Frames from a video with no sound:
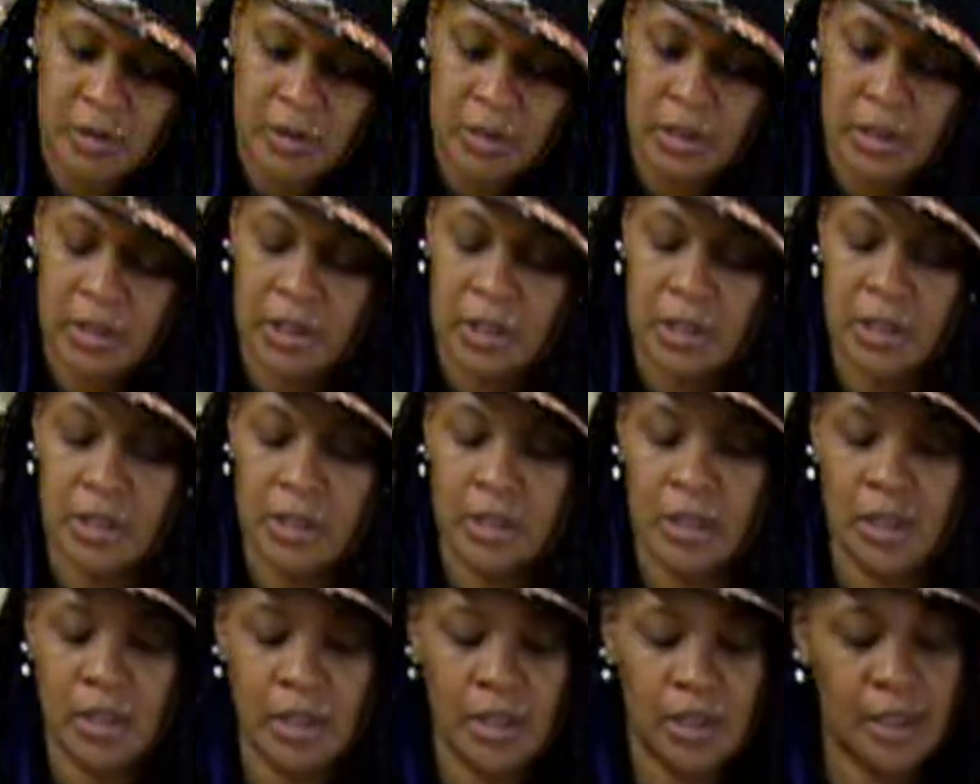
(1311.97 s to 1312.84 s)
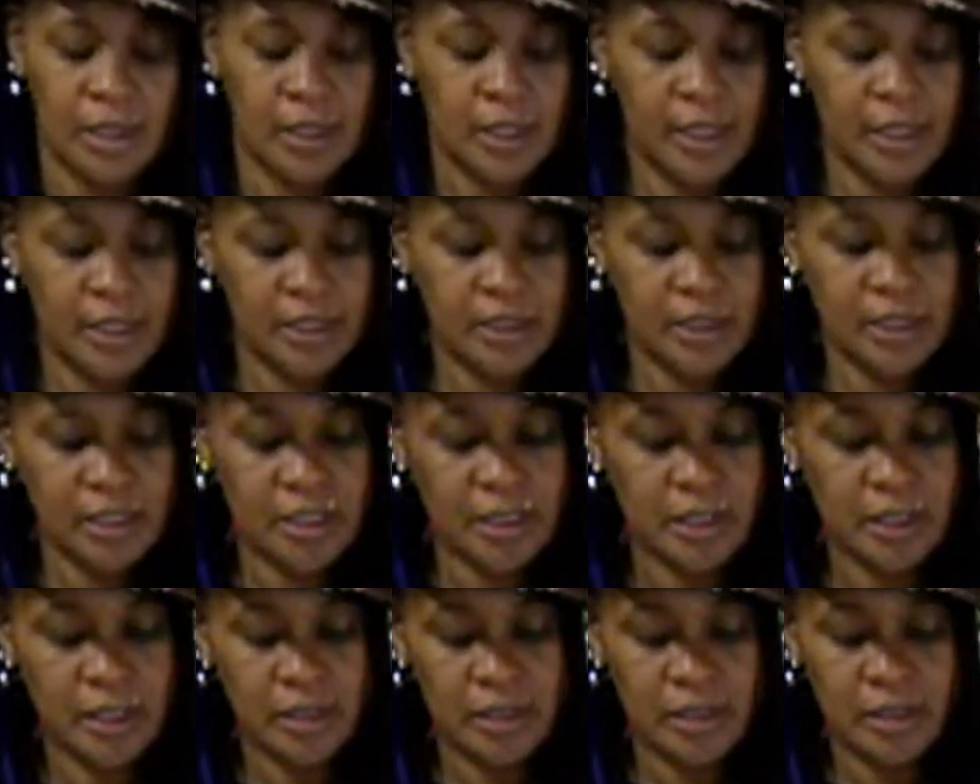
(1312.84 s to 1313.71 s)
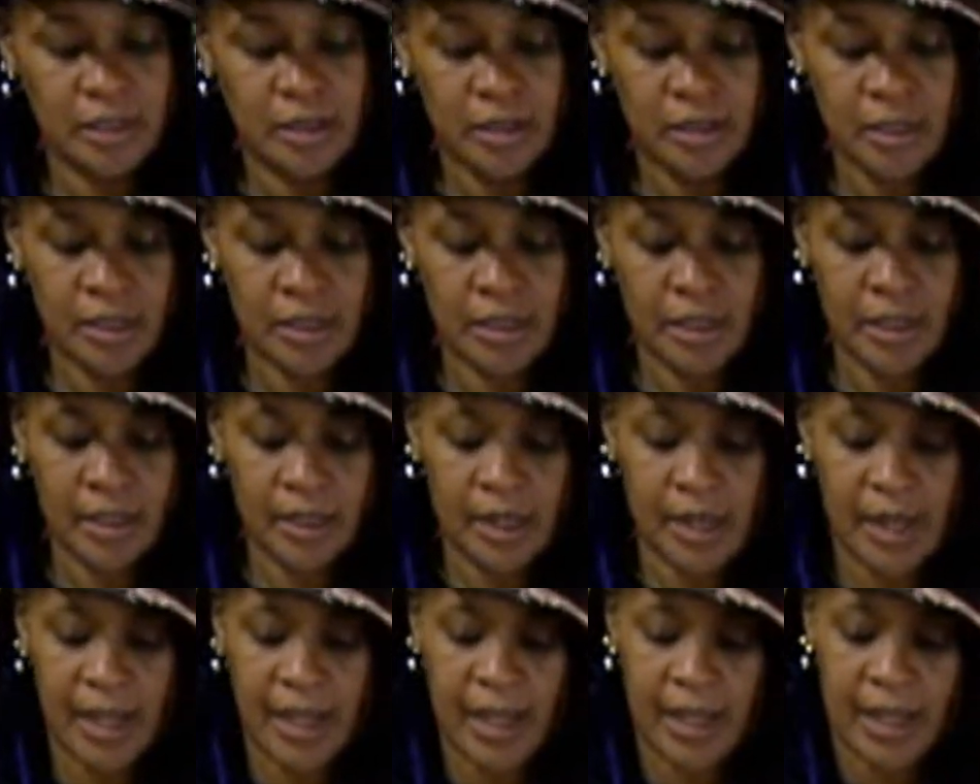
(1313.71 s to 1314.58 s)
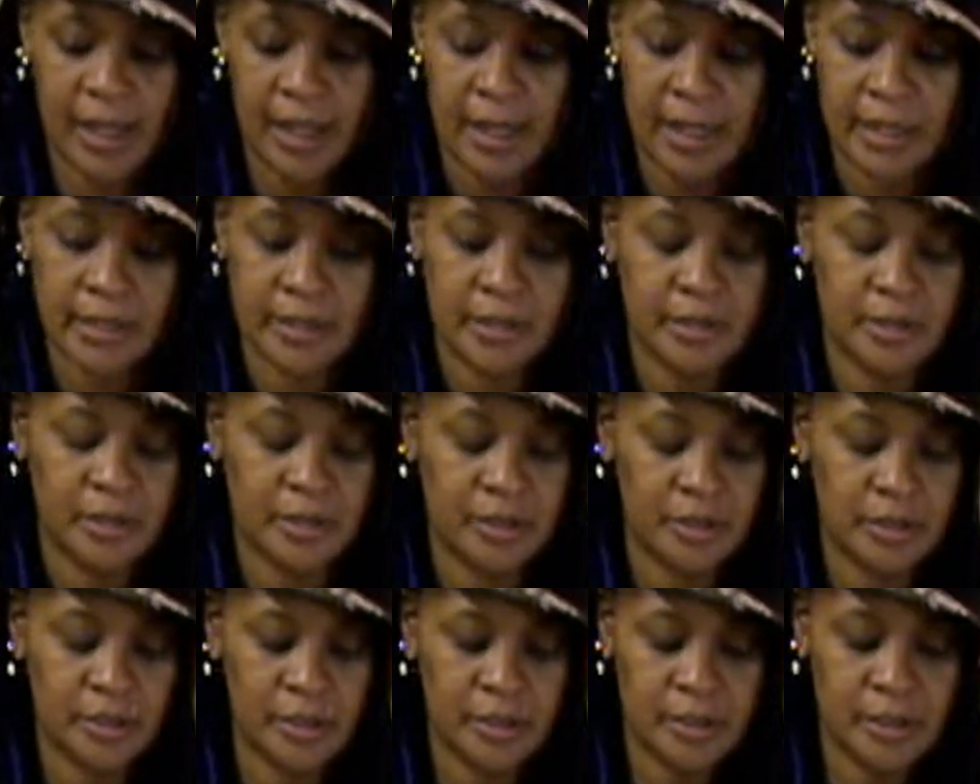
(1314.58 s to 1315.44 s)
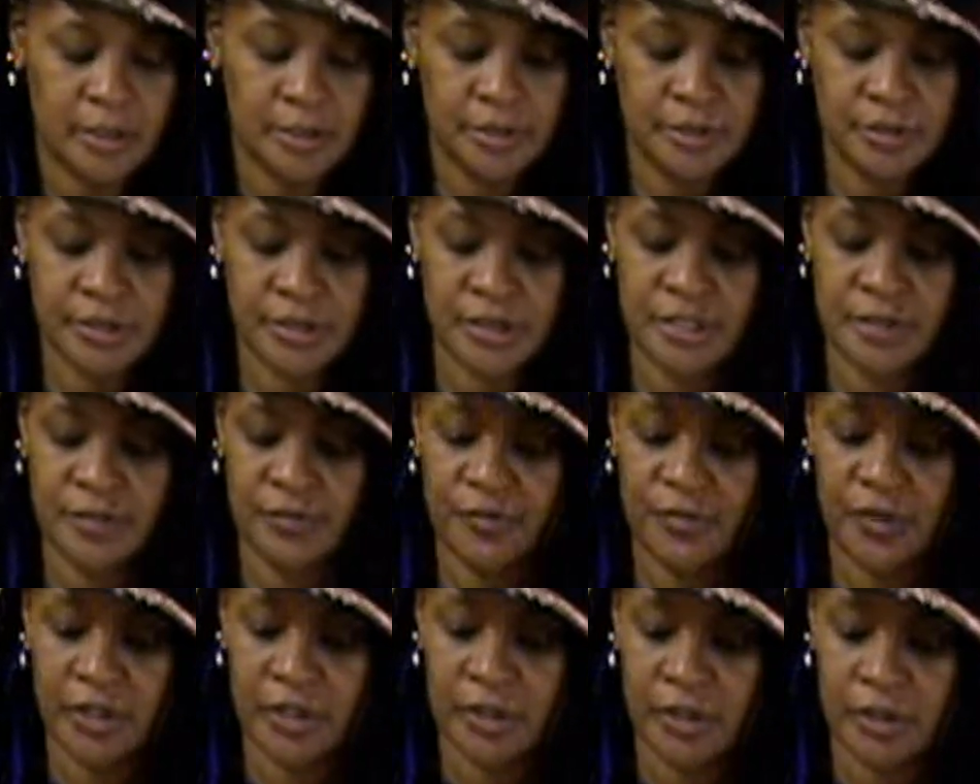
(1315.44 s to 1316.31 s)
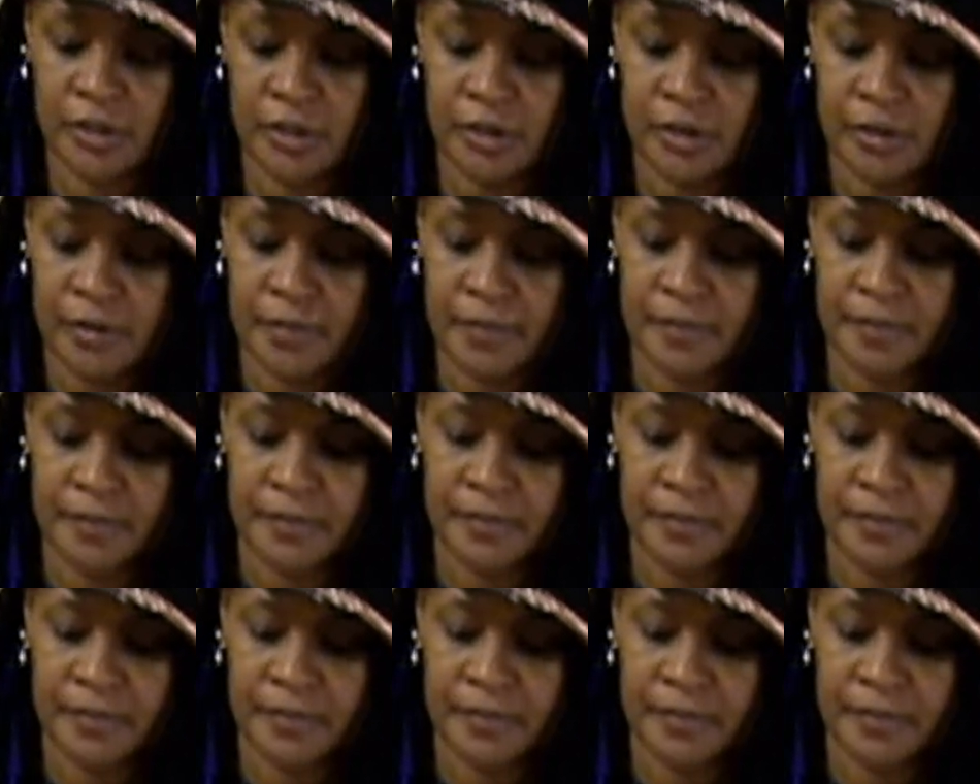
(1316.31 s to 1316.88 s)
Okay? And then add some vinegar.